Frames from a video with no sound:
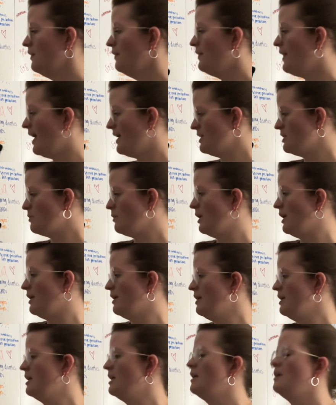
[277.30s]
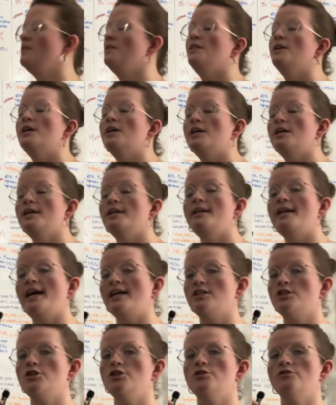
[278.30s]
That is where the
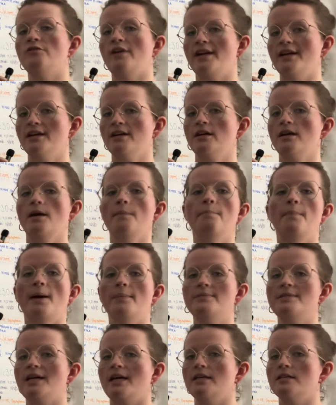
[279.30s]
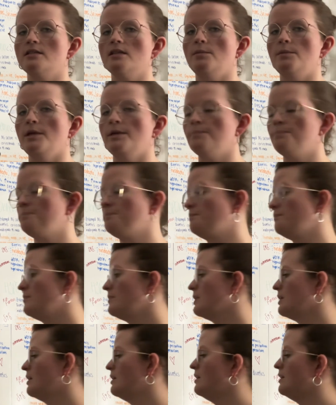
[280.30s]
natriuretic peptides come in,
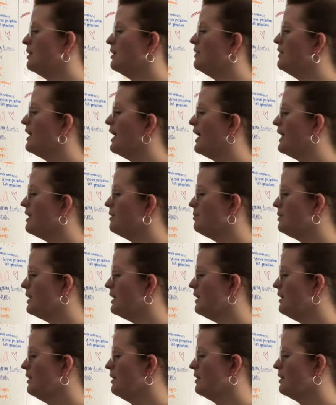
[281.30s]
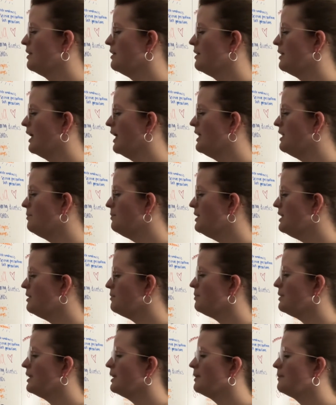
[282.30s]
the ANP and the
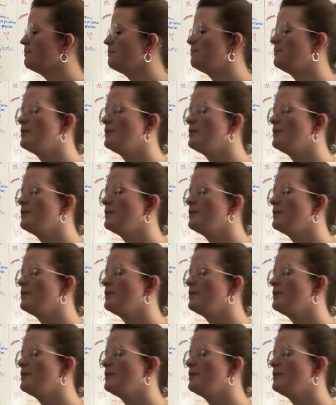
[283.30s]
BNP.